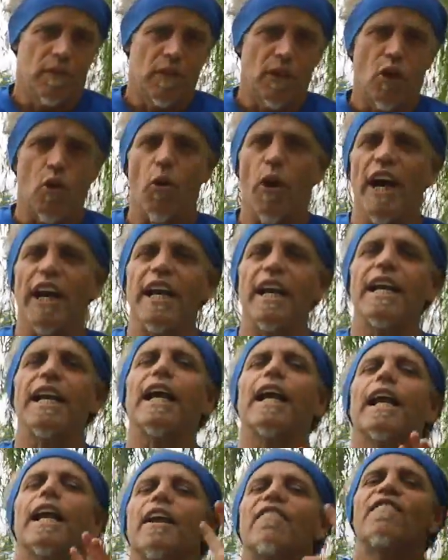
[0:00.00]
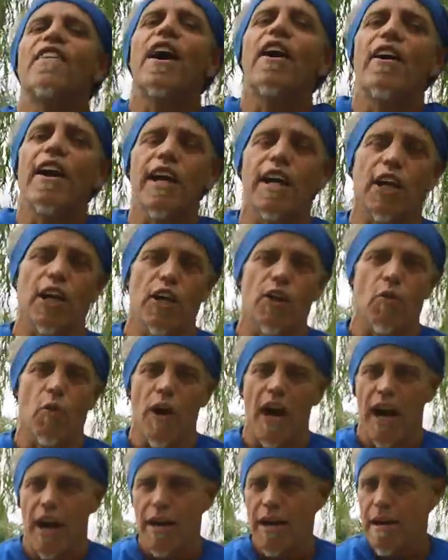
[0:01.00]
quit in a very acute
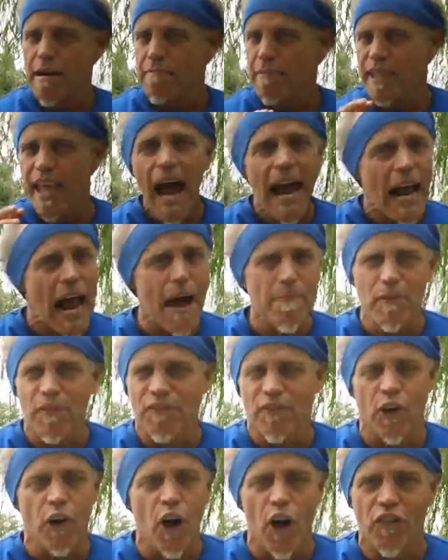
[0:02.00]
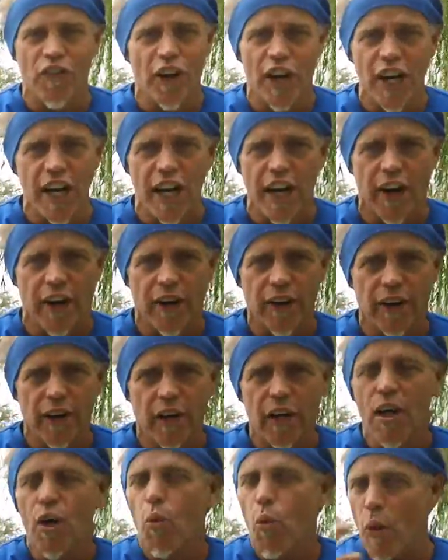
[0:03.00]
way. But that happened for over a year.
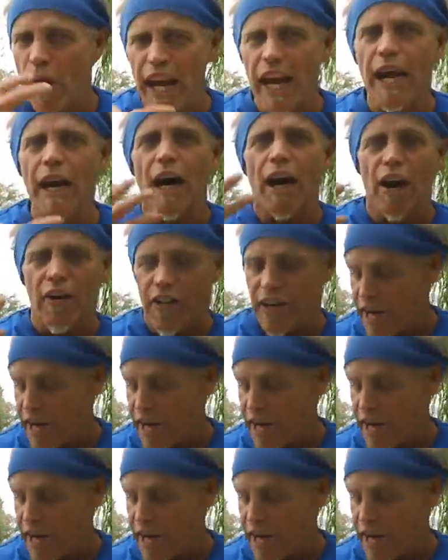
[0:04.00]
We are the